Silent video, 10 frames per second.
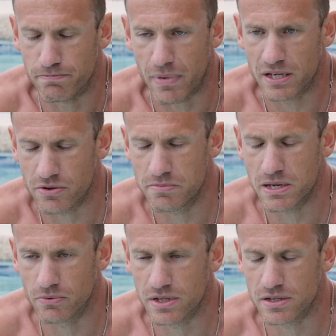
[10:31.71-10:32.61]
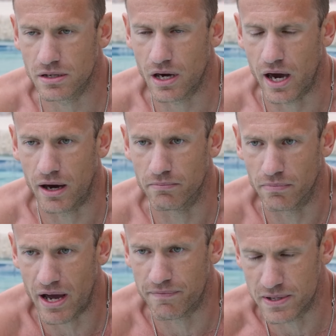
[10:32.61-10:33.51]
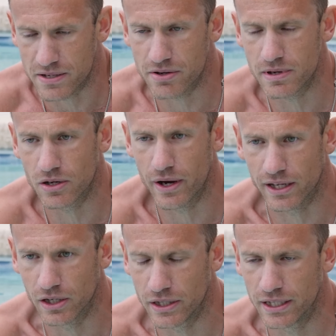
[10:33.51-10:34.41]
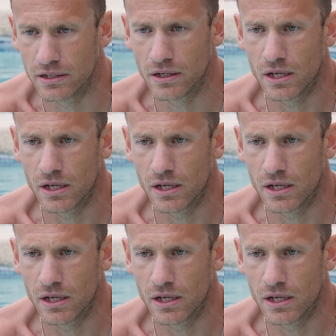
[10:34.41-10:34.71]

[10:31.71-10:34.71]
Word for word: my swimming was um, I've been swimming quite good,